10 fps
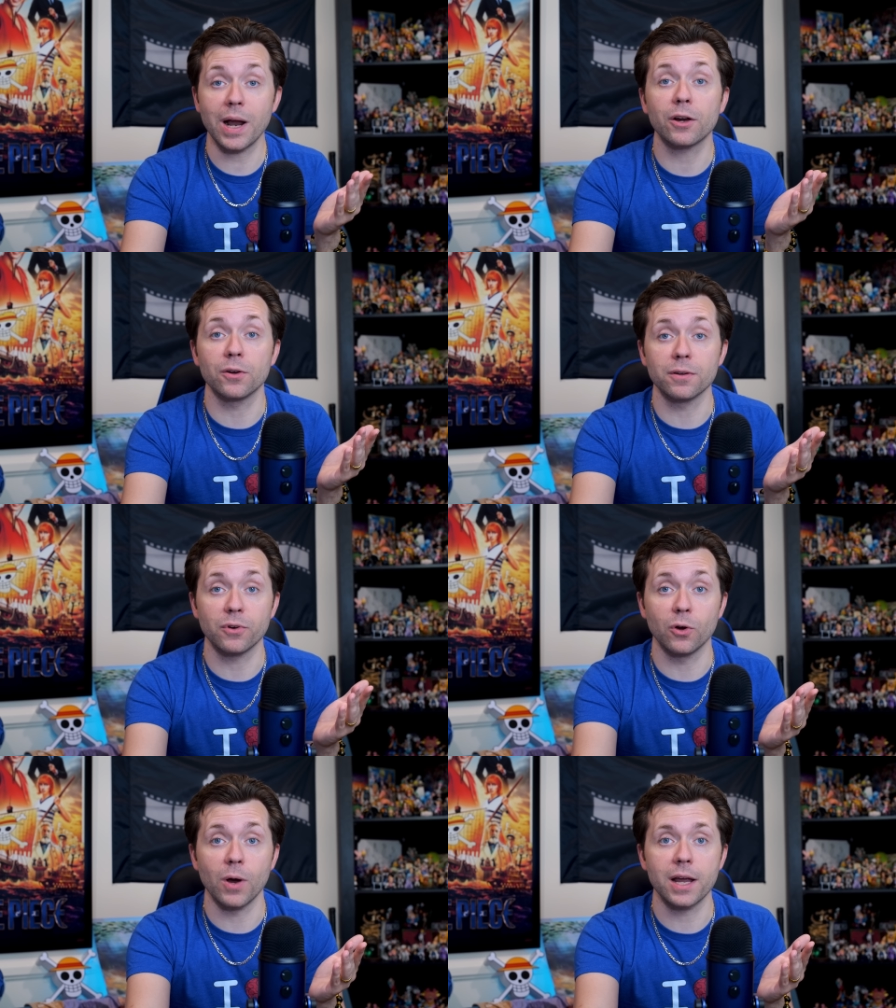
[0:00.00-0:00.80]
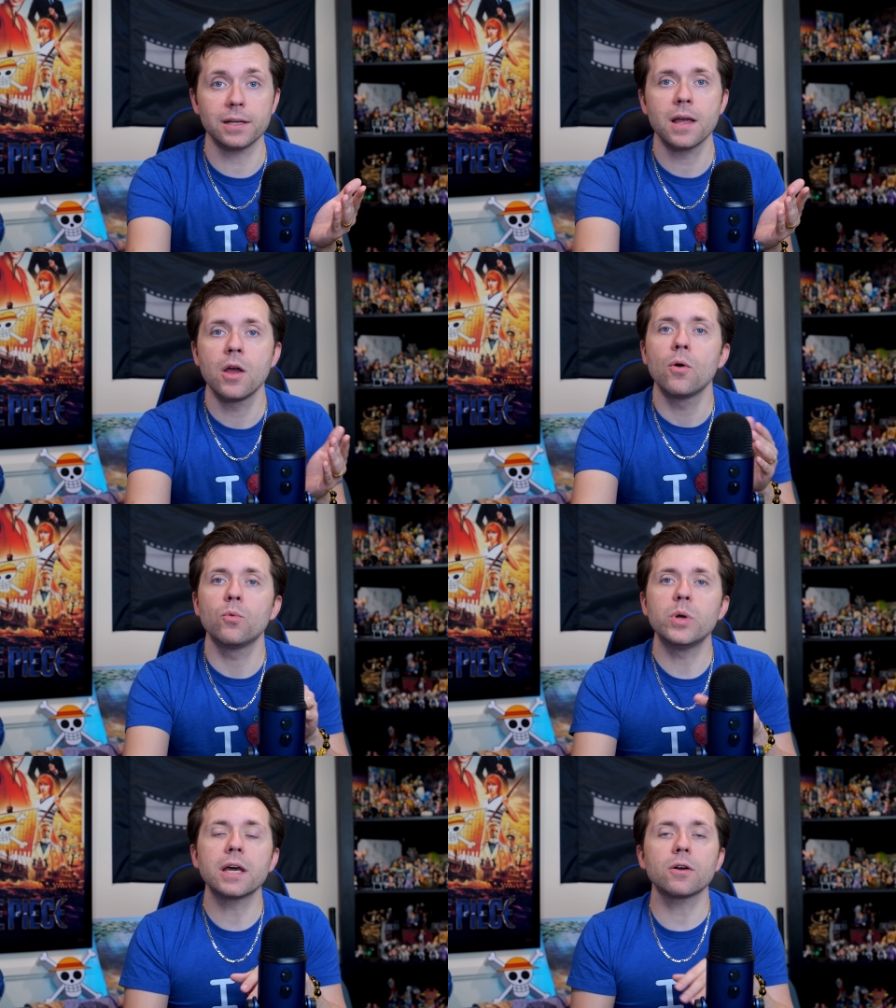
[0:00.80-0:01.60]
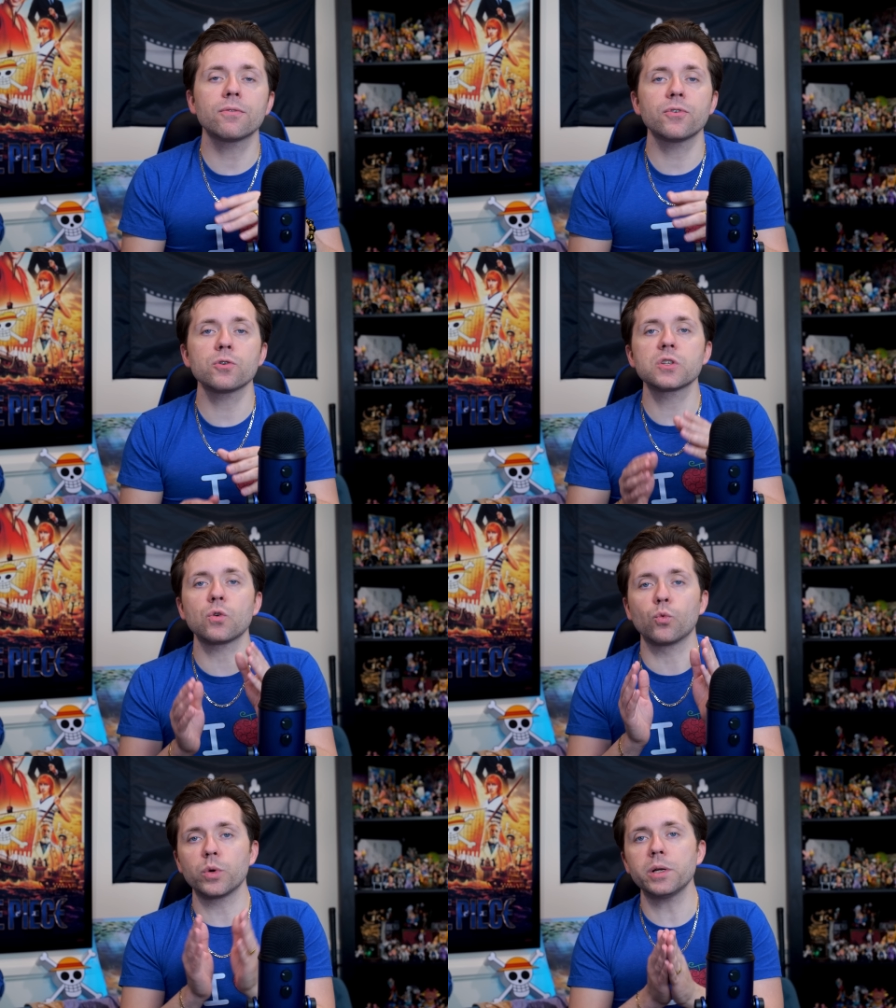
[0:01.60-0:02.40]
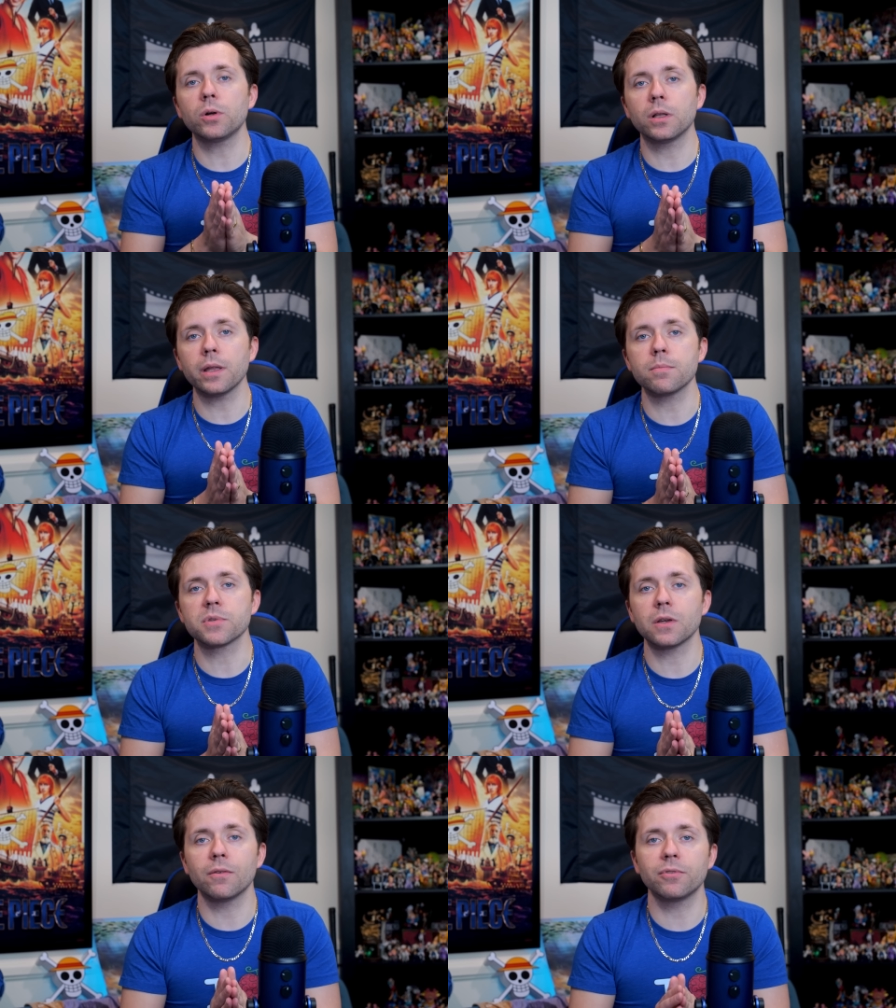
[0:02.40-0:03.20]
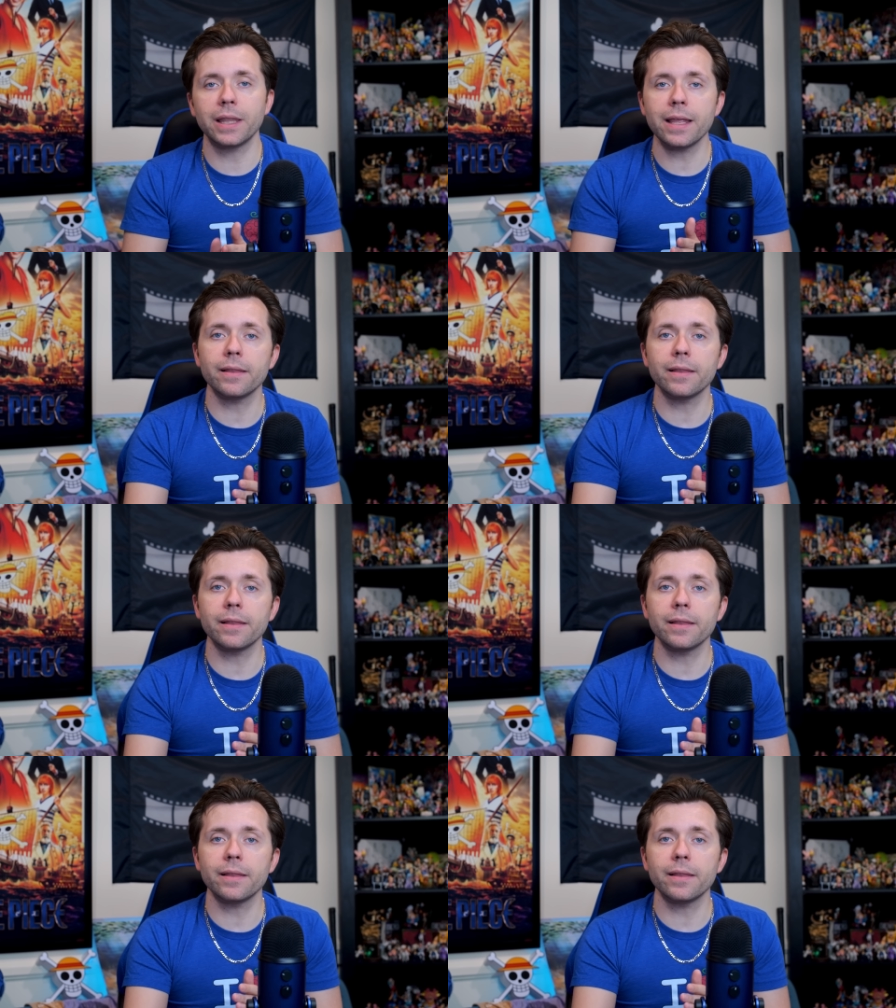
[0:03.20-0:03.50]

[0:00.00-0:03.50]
record of her, right? We get our first real glimpse of